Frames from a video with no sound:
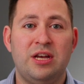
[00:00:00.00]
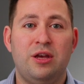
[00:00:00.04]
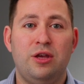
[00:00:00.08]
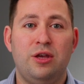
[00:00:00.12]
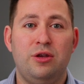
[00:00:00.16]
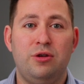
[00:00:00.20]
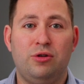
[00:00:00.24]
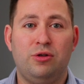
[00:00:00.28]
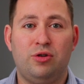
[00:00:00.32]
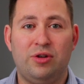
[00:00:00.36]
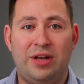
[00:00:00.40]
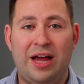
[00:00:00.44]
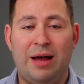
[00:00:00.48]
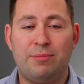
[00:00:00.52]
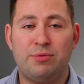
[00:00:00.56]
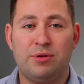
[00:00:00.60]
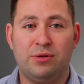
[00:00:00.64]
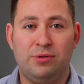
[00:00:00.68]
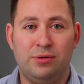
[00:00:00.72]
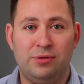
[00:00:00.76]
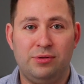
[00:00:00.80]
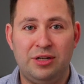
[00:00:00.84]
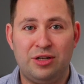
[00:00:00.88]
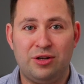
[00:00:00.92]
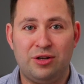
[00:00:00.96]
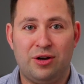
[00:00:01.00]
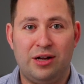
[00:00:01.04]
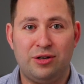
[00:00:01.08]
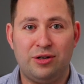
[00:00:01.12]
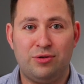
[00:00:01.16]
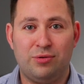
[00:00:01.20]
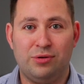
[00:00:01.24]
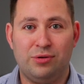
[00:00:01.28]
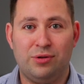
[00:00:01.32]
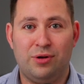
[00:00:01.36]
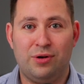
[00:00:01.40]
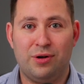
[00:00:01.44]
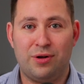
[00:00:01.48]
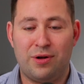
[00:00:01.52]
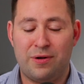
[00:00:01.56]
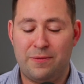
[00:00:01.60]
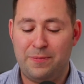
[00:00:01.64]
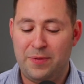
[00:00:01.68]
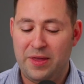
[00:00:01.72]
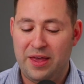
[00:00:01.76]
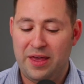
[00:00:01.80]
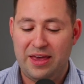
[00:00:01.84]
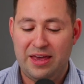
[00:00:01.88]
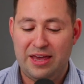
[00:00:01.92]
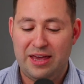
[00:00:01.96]
you should absolutely talk to a lawyer.
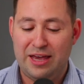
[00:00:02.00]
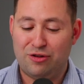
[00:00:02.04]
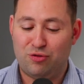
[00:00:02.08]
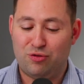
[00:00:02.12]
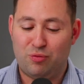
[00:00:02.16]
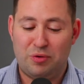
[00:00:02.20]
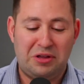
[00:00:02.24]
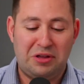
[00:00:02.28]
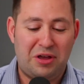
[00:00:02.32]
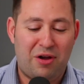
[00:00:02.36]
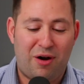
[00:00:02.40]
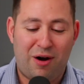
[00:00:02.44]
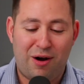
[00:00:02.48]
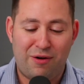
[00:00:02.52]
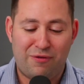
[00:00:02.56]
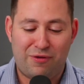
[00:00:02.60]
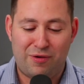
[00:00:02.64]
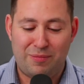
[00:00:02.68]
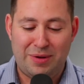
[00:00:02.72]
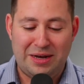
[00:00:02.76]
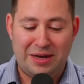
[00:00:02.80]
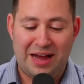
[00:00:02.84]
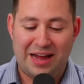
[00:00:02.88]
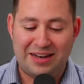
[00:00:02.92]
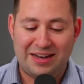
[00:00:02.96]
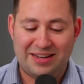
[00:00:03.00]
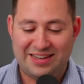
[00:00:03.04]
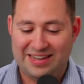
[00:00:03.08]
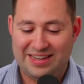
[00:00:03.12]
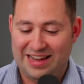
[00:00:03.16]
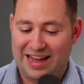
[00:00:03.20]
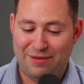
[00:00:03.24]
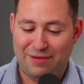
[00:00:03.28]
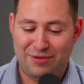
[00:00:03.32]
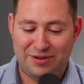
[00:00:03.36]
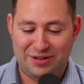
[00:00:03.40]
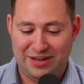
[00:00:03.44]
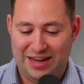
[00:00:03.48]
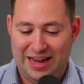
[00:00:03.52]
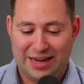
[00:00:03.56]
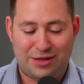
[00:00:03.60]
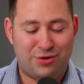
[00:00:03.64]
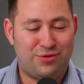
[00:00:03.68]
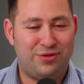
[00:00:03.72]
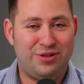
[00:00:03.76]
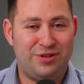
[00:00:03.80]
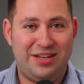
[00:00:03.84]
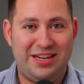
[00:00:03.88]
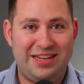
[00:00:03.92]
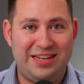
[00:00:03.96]
It's really hard for me not to dive into
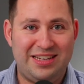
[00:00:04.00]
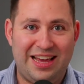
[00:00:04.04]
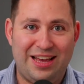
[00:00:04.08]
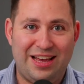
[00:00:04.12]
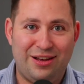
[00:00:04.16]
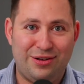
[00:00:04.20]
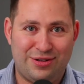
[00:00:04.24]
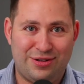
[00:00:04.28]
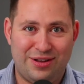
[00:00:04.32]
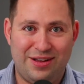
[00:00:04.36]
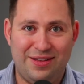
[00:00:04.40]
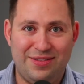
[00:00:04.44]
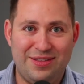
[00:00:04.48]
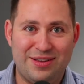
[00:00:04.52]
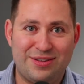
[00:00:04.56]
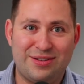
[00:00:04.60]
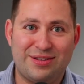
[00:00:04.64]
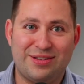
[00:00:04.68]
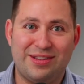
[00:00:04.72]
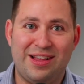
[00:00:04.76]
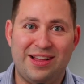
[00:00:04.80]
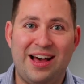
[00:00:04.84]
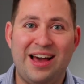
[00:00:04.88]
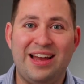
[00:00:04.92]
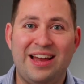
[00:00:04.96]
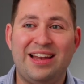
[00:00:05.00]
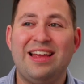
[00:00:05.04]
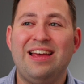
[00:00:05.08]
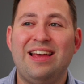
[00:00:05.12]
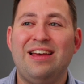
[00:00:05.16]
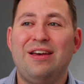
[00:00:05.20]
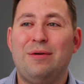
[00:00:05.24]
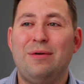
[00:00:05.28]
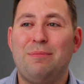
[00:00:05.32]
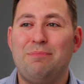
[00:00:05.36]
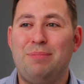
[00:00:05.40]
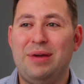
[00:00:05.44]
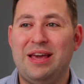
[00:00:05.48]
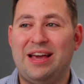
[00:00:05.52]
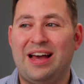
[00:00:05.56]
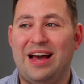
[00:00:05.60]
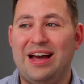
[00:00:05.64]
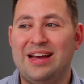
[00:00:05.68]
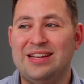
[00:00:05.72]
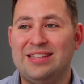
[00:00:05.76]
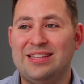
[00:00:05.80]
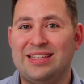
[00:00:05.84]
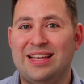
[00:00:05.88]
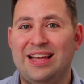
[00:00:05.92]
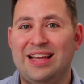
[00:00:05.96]
extra details on this slide
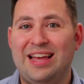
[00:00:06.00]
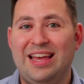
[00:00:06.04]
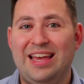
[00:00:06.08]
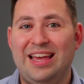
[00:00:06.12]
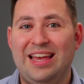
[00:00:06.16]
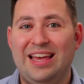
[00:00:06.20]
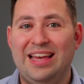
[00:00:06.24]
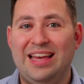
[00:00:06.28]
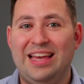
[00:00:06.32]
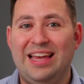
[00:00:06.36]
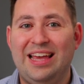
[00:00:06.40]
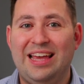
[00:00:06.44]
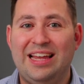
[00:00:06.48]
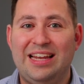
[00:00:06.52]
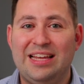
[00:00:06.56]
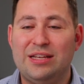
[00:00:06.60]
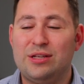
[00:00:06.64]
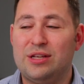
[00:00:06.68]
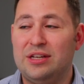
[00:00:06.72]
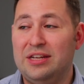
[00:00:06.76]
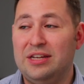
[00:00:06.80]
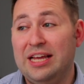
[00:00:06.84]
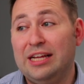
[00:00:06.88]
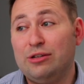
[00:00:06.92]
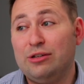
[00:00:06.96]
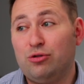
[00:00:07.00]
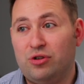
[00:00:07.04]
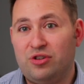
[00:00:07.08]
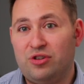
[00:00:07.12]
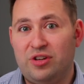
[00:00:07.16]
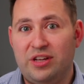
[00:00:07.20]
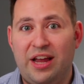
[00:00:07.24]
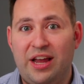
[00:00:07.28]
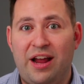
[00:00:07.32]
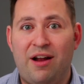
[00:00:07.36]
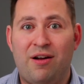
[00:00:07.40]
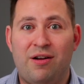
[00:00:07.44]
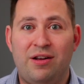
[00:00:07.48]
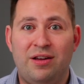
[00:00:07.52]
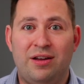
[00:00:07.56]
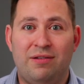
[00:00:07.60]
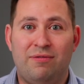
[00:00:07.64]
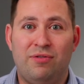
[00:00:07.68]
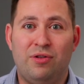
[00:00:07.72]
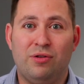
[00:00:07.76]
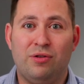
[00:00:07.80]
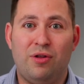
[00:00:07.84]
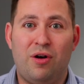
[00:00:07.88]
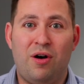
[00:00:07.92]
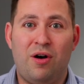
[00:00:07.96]
because it is an interesting area
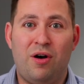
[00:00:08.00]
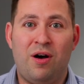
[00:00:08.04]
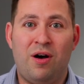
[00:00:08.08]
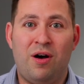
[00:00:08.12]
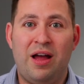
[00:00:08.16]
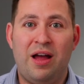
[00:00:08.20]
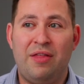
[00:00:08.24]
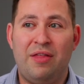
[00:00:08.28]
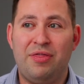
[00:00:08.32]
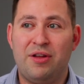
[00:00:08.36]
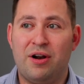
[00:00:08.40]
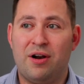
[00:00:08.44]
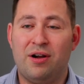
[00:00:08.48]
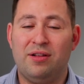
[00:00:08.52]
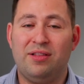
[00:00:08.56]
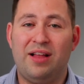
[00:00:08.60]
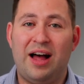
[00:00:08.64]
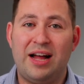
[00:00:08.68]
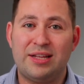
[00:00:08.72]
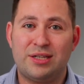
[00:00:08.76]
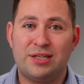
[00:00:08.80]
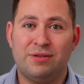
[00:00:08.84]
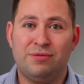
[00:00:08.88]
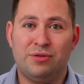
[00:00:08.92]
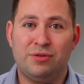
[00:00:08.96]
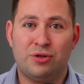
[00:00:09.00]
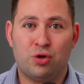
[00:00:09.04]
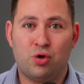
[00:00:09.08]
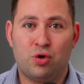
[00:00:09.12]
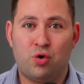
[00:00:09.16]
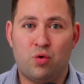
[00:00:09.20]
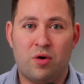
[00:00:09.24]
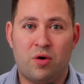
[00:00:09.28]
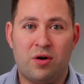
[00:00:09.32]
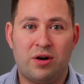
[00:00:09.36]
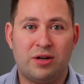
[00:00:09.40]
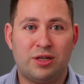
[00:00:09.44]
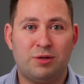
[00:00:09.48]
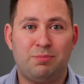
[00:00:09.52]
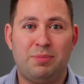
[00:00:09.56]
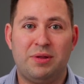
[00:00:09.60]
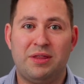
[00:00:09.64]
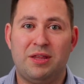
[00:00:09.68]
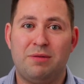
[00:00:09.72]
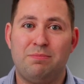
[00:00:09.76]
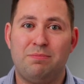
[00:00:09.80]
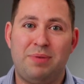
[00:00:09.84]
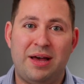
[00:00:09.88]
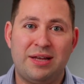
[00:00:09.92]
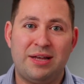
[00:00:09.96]
of the law and there are lots of little quirks, but
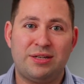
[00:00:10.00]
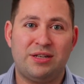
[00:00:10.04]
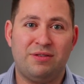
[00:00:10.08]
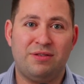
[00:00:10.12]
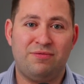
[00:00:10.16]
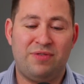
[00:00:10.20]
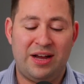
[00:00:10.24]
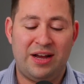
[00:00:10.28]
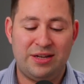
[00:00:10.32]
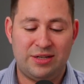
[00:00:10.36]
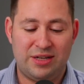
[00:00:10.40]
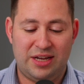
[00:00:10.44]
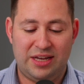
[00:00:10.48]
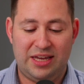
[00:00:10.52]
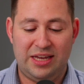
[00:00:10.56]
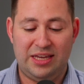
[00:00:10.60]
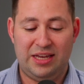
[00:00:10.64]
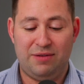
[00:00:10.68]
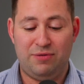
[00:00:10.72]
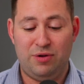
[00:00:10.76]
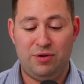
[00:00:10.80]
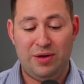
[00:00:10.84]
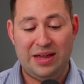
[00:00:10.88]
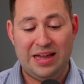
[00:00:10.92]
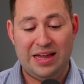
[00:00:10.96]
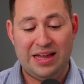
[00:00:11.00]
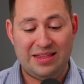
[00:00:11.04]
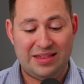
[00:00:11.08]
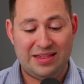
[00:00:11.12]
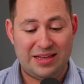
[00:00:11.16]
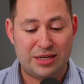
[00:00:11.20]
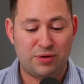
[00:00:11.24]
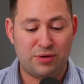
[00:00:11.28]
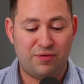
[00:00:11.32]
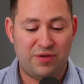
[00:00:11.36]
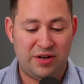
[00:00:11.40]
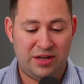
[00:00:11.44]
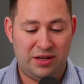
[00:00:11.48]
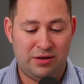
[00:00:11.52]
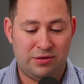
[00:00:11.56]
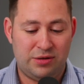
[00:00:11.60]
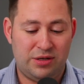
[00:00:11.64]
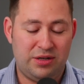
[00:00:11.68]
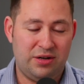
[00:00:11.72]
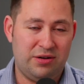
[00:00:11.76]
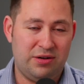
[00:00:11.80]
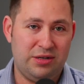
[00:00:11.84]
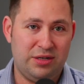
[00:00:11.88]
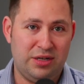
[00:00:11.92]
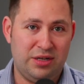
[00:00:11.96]
the best advice I can give you in this video
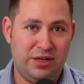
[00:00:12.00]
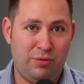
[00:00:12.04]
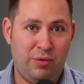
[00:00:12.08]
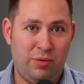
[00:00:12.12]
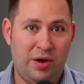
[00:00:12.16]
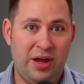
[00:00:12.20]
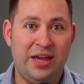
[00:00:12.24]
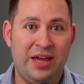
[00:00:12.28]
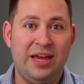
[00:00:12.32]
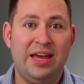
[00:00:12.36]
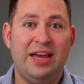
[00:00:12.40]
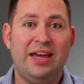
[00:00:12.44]
series anyway